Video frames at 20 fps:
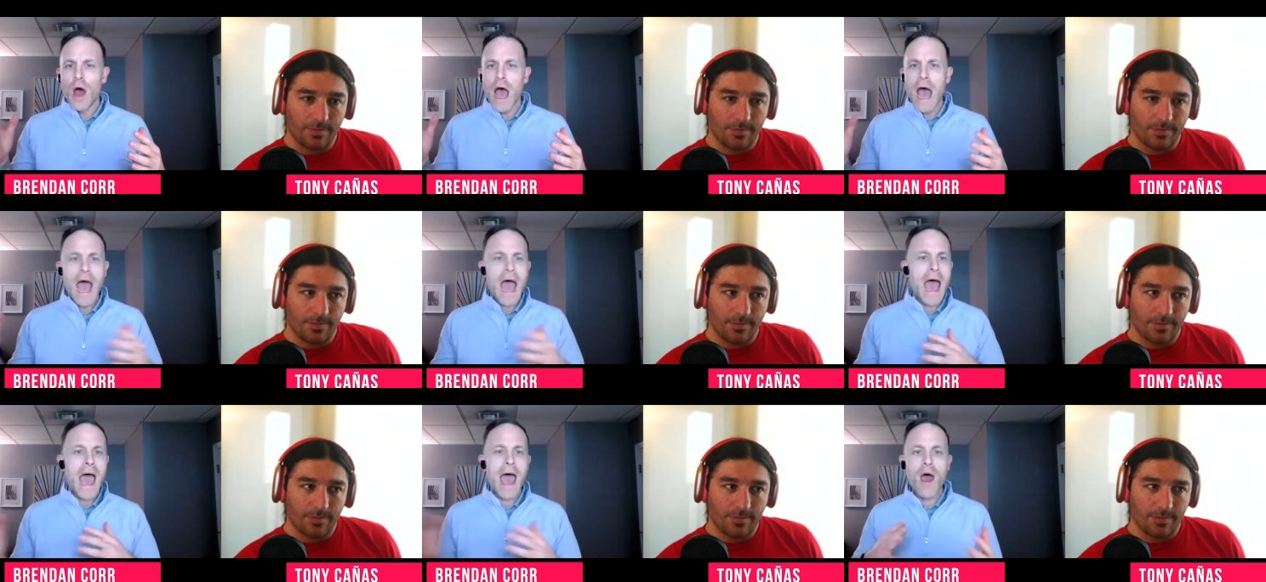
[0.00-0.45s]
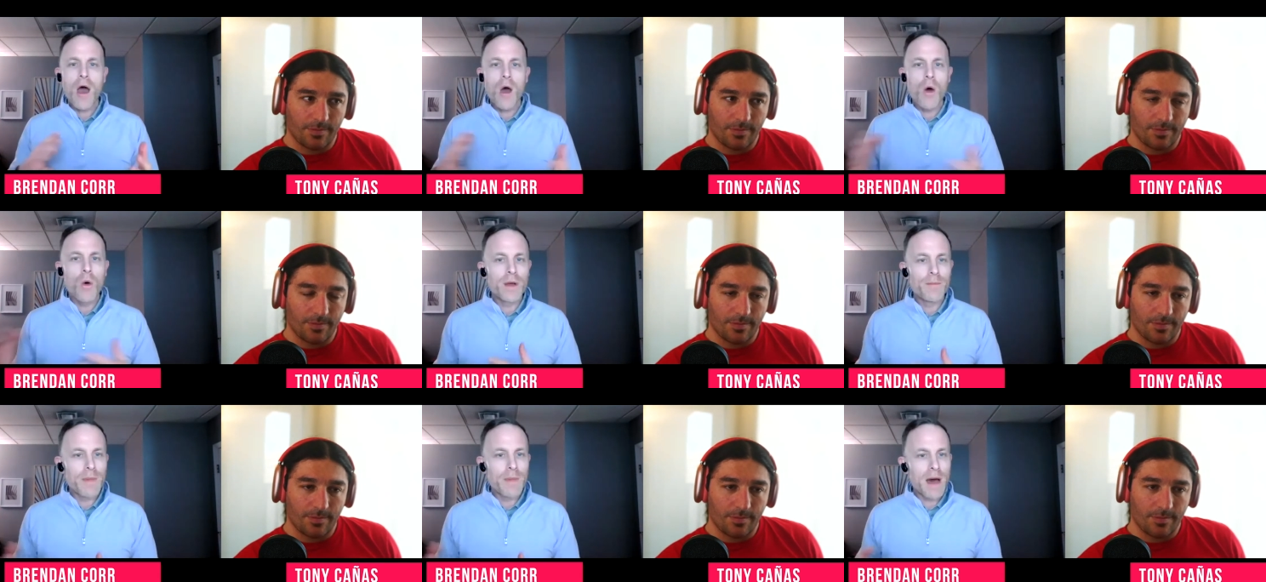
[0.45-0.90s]

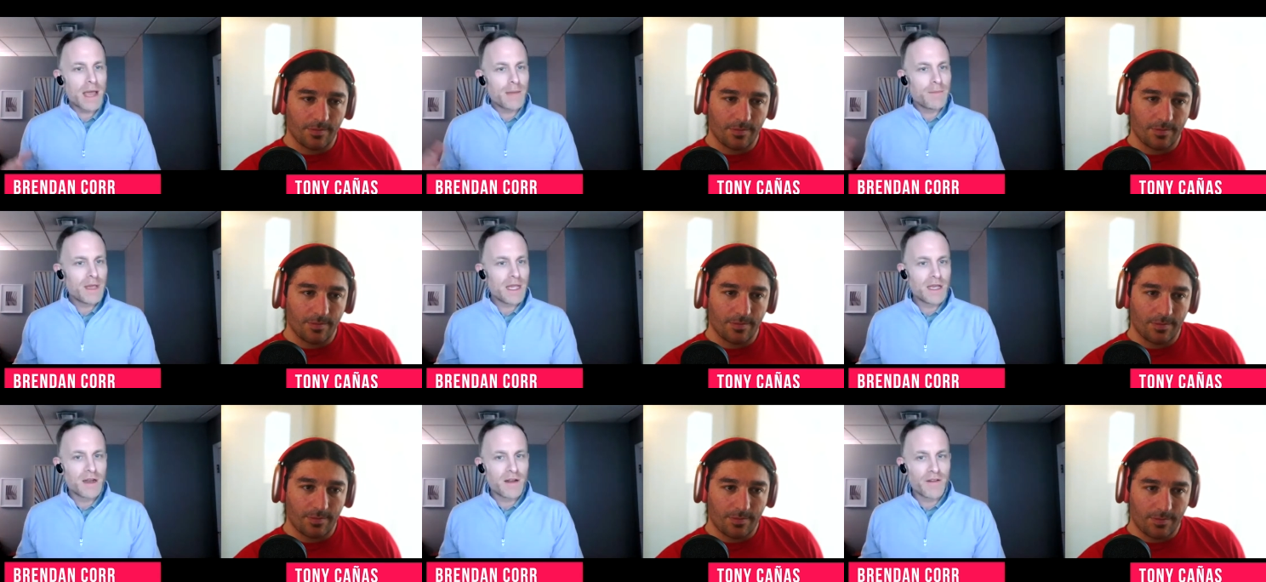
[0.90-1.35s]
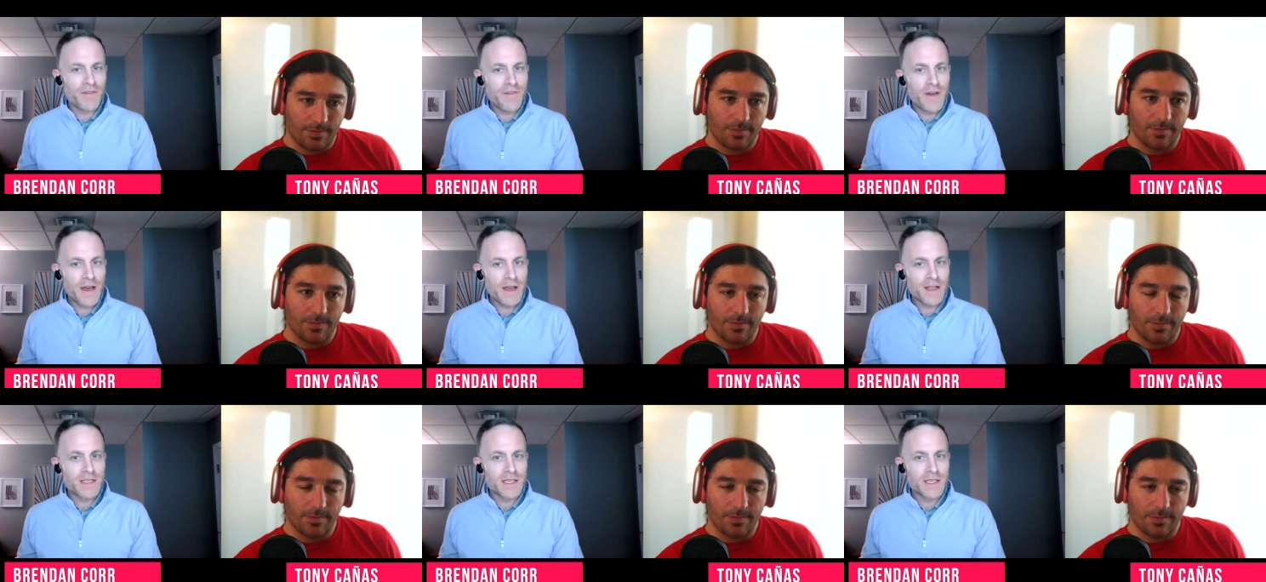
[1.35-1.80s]
Speaker 1: how am I being
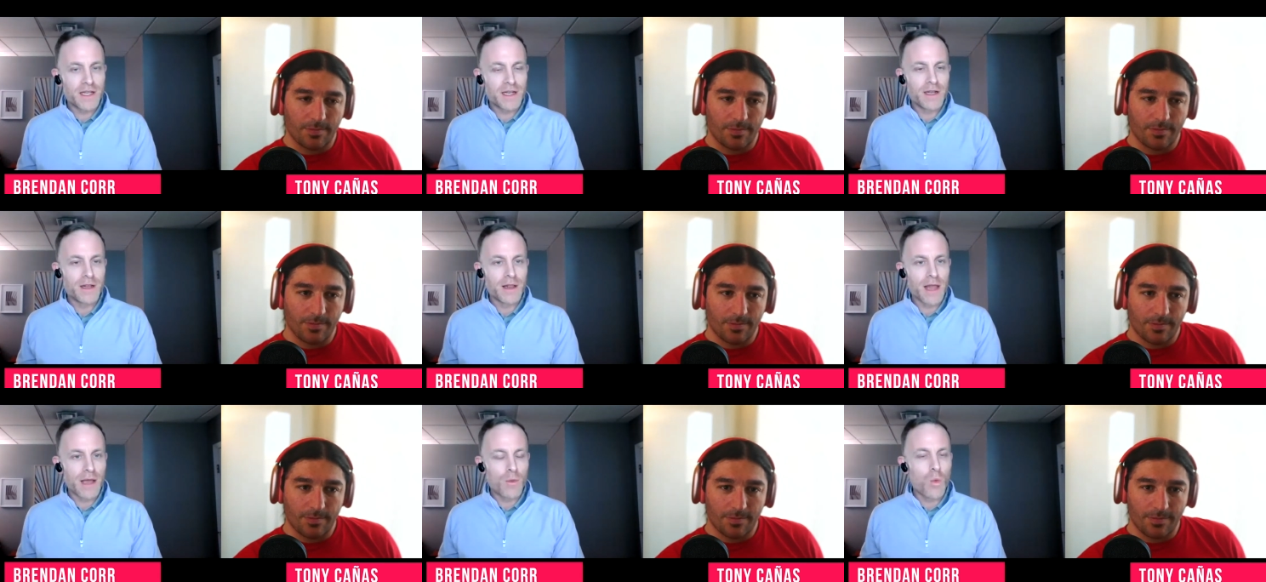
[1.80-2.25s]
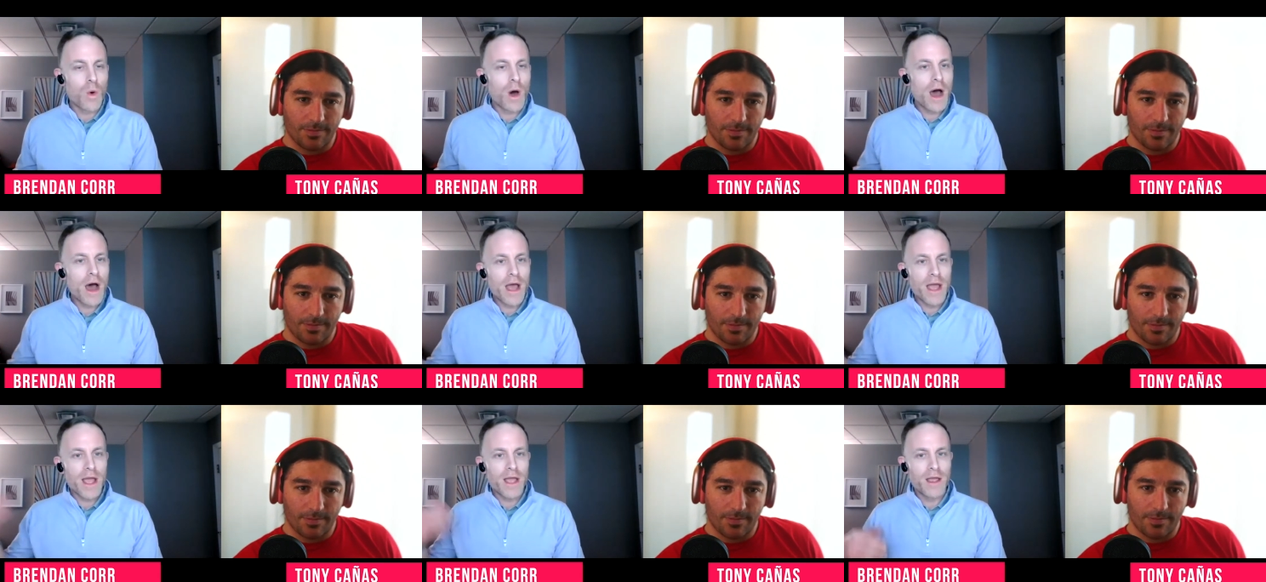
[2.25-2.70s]
affected like
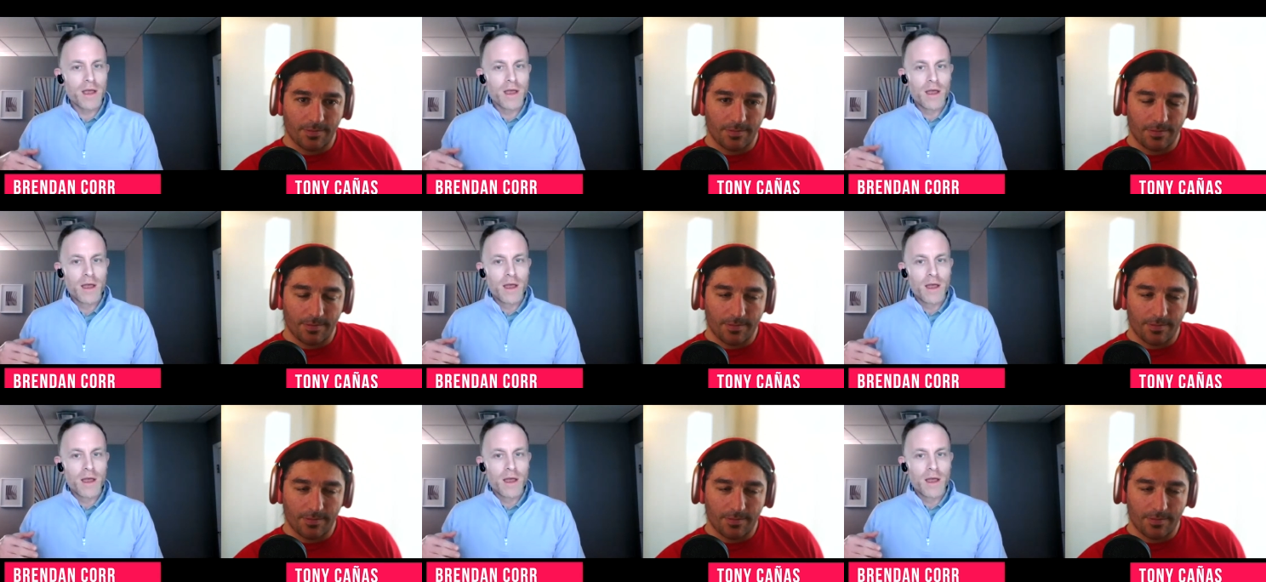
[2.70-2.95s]
why